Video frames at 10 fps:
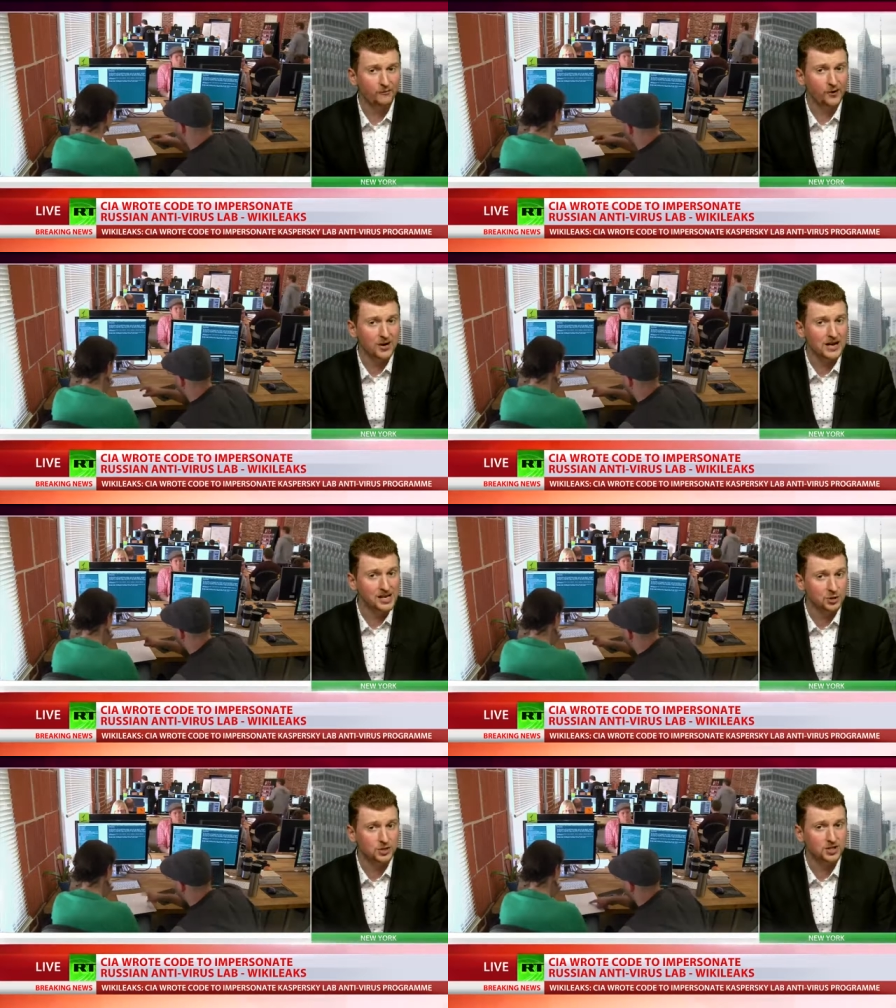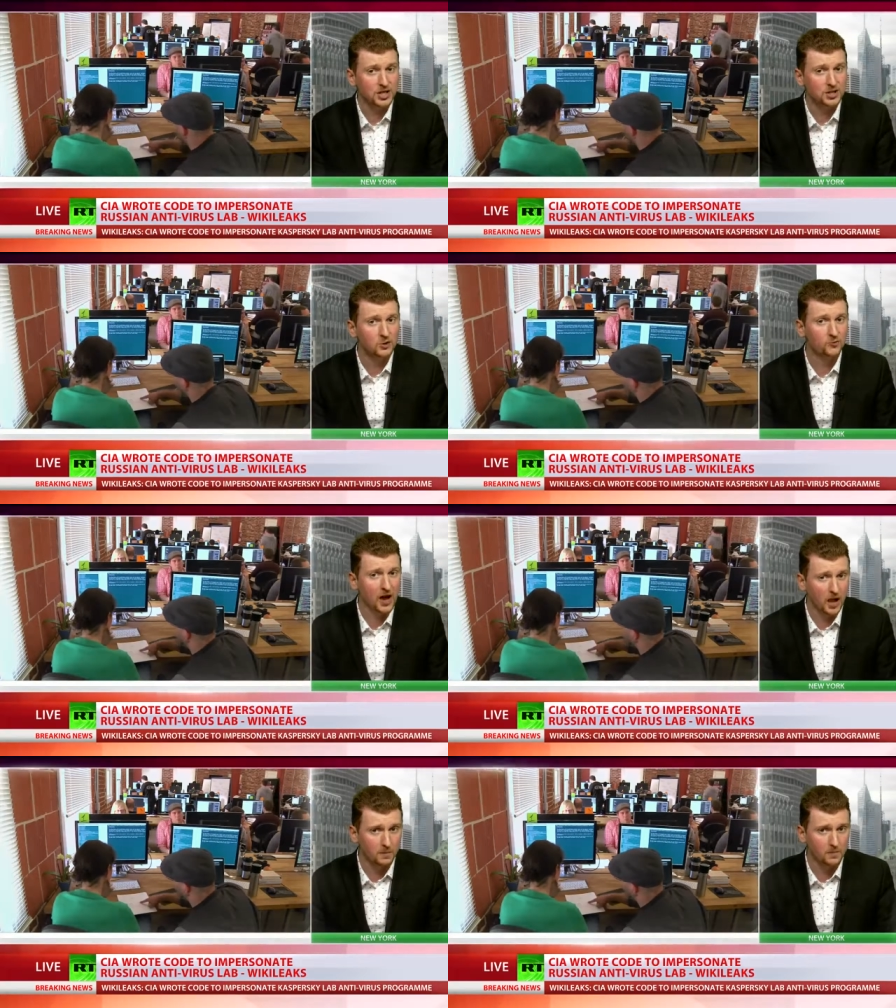A very interesting
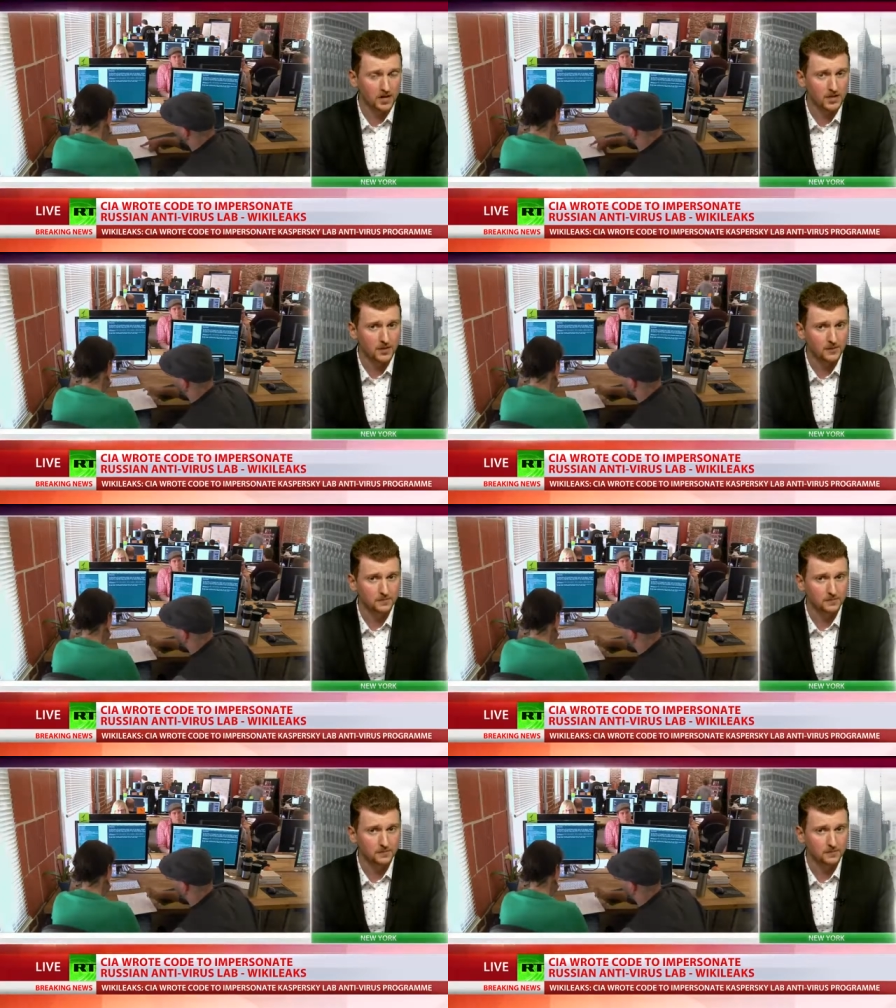development.